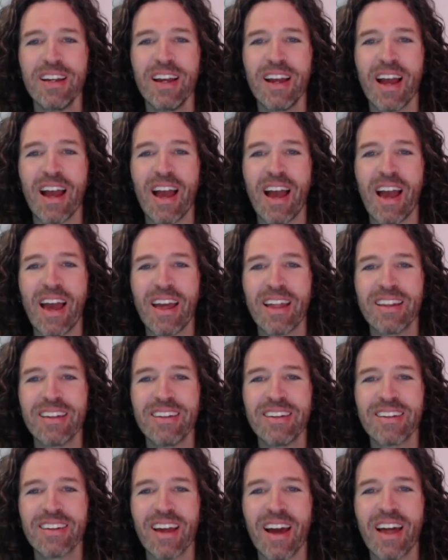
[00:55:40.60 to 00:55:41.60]

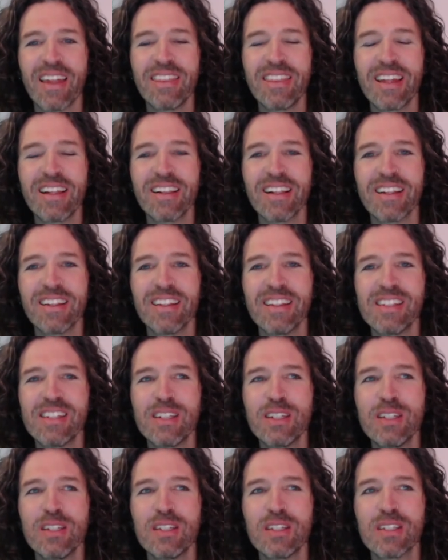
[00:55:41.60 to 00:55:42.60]
And I think that this
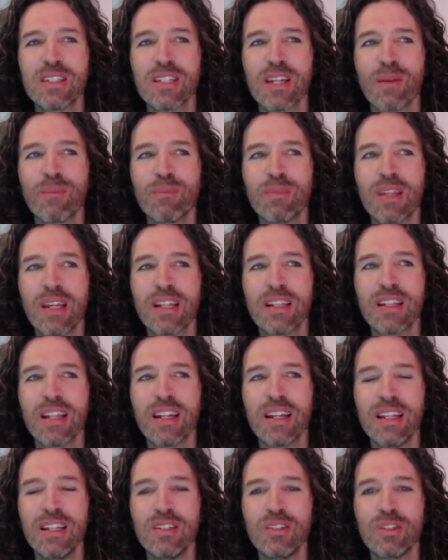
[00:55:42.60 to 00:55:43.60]
is something
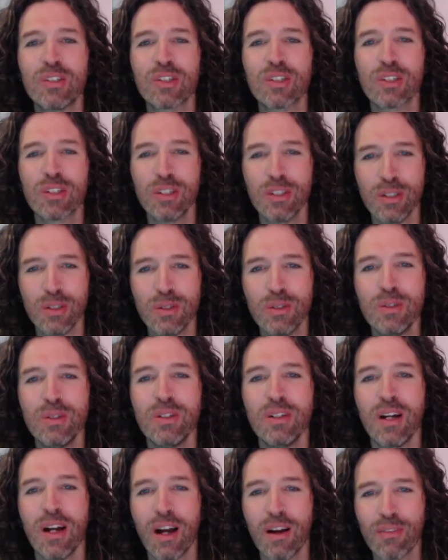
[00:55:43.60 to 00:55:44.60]
that is
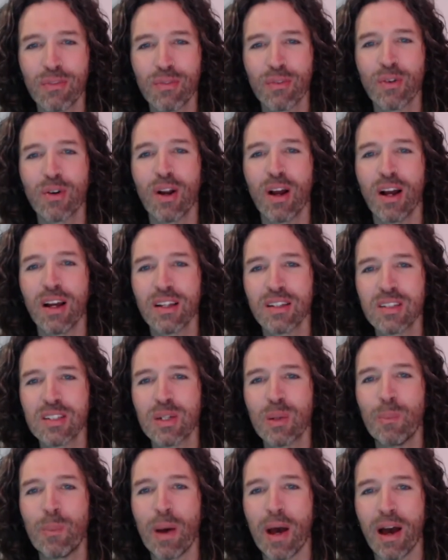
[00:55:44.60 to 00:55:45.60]
true for us
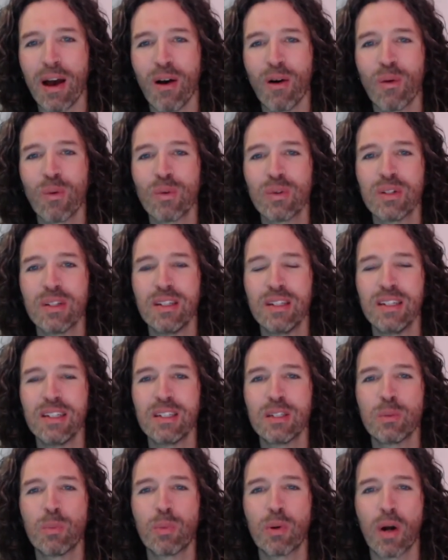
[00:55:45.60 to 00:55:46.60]
about
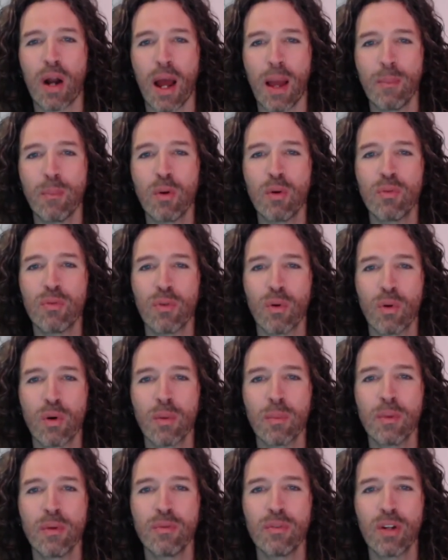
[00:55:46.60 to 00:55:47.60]
this primal
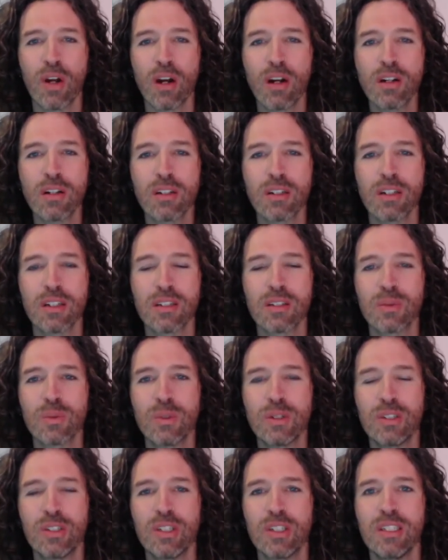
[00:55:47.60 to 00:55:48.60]
form of darkness,
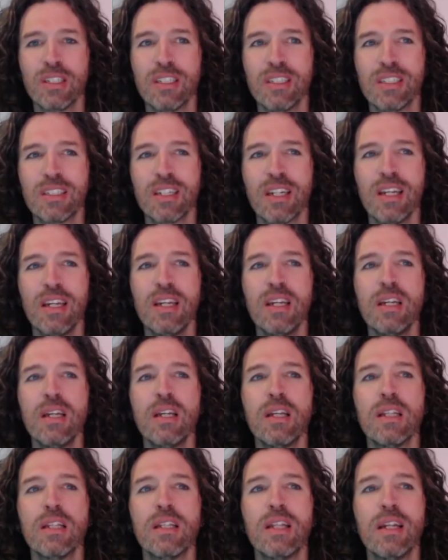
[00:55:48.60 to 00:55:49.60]
which is
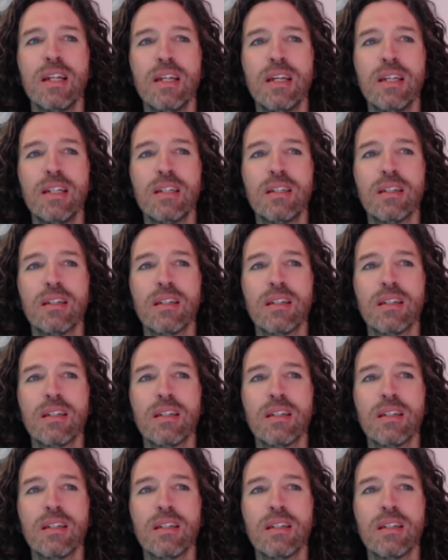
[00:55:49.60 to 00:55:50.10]
that it